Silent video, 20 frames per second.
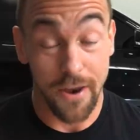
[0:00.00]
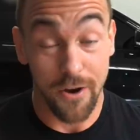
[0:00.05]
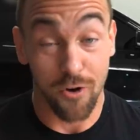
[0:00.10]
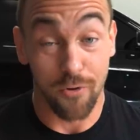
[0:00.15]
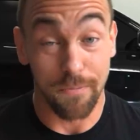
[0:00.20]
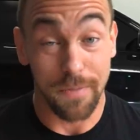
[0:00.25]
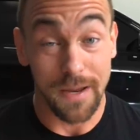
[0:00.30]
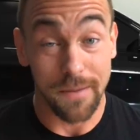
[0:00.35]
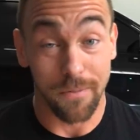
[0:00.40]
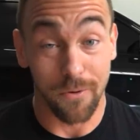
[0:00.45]
know
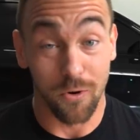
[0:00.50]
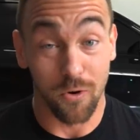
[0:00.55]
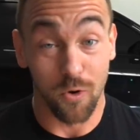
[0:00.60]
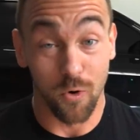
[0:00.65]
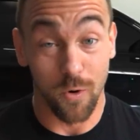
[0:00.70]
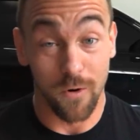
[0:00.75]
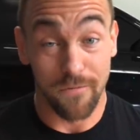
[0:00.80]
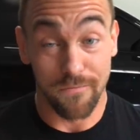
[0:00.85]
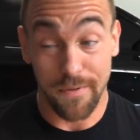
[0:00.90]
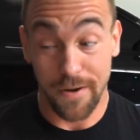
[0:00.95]
people
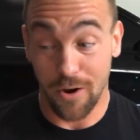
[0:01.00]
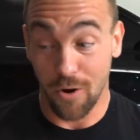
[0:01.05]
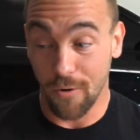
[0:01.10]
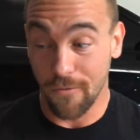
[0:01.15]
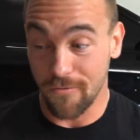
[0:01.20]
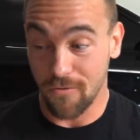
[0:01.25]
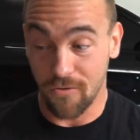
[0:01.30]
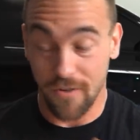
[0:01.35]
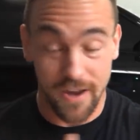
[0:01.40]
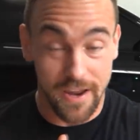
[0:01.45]
who have been
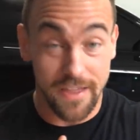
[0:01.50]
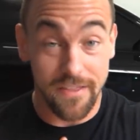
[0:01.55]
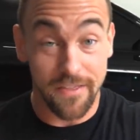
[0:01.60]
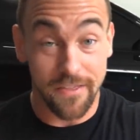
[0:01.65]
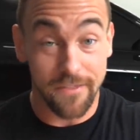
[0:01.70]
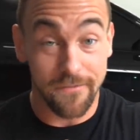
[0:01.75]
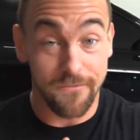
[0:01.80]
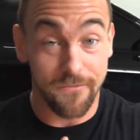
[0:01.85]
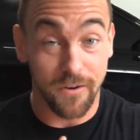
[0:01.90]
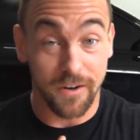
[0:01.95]
over
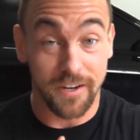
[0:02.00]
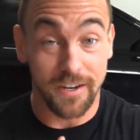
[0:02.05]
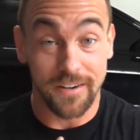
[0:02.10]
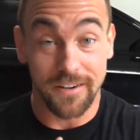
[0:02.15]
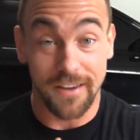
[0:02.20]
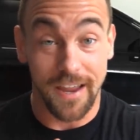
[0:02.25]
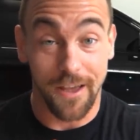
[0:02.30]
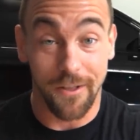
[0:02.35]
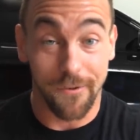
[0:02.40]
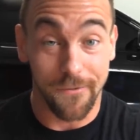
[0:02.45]
in
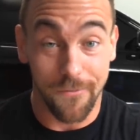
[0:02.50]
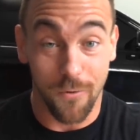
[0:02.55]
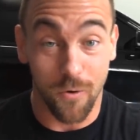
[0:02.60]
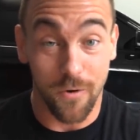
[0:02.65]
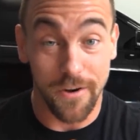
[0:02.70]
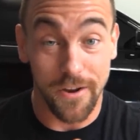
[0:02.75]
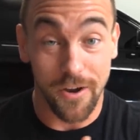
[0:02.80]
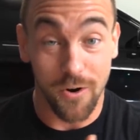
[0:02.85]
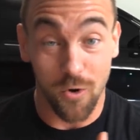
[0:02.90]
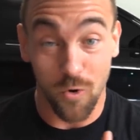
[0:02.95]
freaking
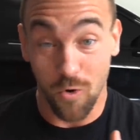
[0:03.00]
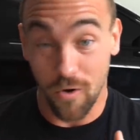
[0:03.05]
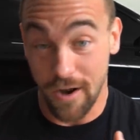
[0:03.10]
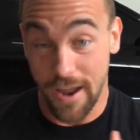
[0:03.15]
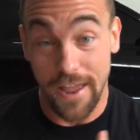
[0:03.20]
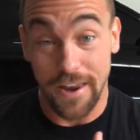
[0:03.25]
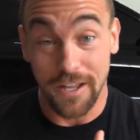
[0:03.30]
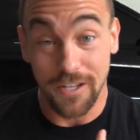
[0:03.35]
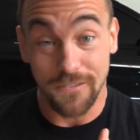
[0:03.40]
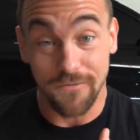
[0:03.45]
California who were
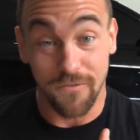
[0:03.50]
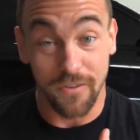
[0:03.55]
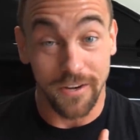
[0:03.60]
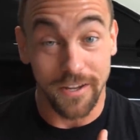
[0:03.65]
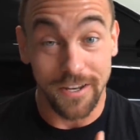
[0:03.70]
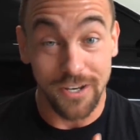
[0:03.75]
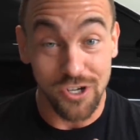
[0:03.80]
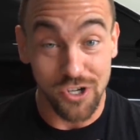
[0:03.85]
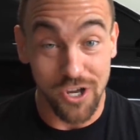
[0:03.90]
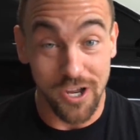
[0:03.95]
at his
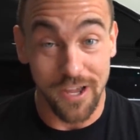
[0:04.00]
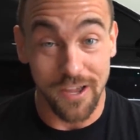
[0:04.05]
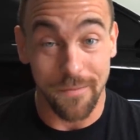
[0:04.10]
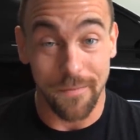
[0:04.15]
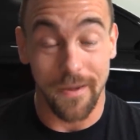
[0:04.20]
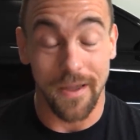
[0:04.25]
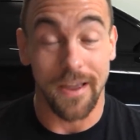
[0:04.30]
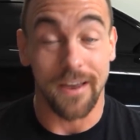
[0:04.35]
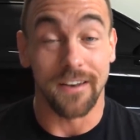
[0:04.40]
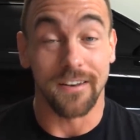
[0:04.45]
freaking
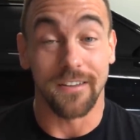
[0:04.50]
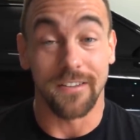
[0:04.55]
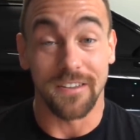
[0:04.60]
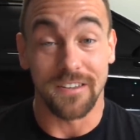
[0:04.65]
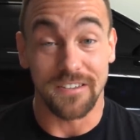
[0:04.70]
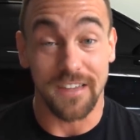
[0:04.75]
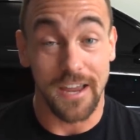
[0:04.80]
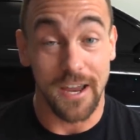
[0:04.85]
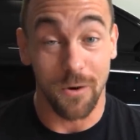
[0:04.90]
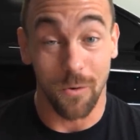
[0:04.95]
gym, and to
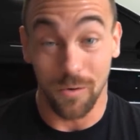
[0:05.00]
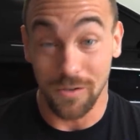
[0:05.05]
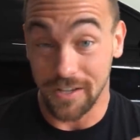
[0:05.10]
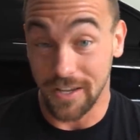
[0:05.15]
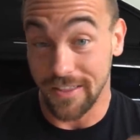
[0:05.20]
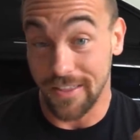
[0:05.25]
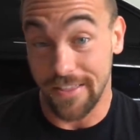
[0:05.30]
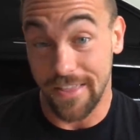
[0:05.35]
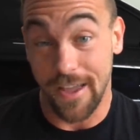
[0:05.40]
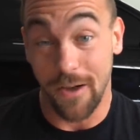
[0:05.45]
this day will
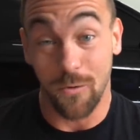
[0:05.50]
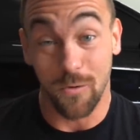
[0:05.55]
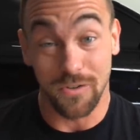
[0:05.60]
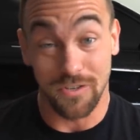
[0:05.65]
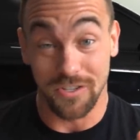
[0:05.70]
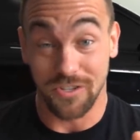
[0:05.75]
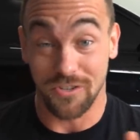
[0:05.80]
say that that was the